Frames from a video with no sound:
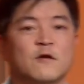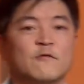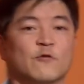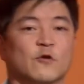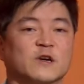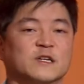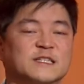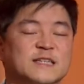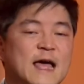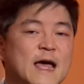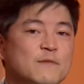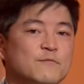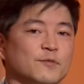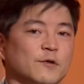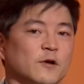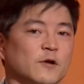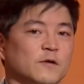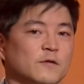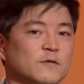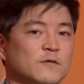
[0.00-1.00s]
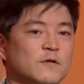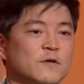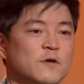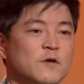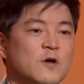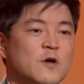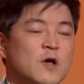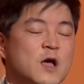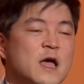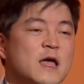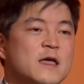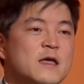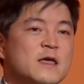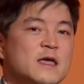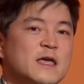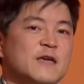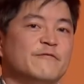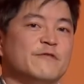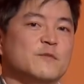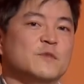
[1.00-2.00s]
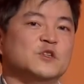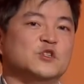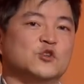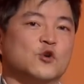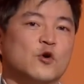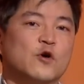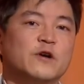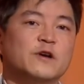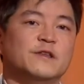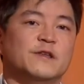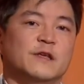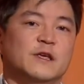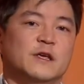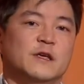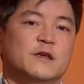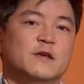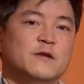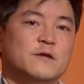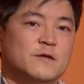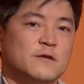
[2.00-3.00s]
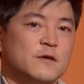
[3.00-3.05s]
For example, if a majority